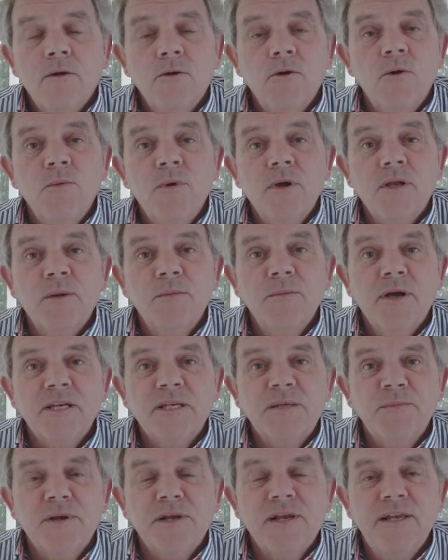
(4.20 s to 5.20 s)
Hello and welcome
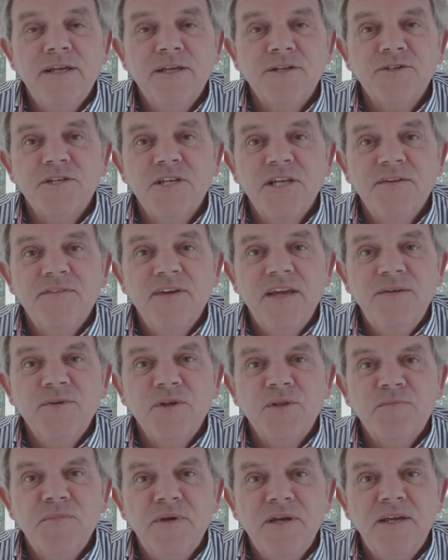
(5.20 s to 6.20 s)
back to Maclean's T V
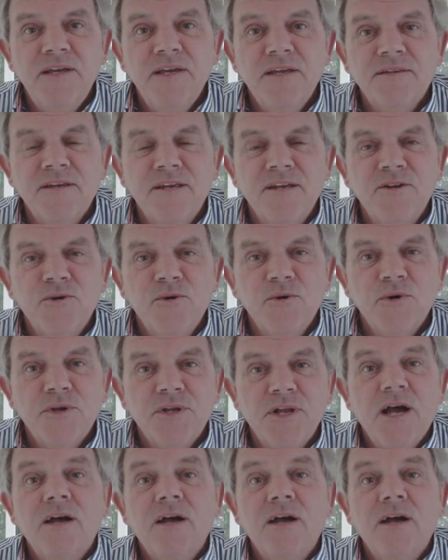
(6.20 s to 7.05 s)
with me, Adrian Logan.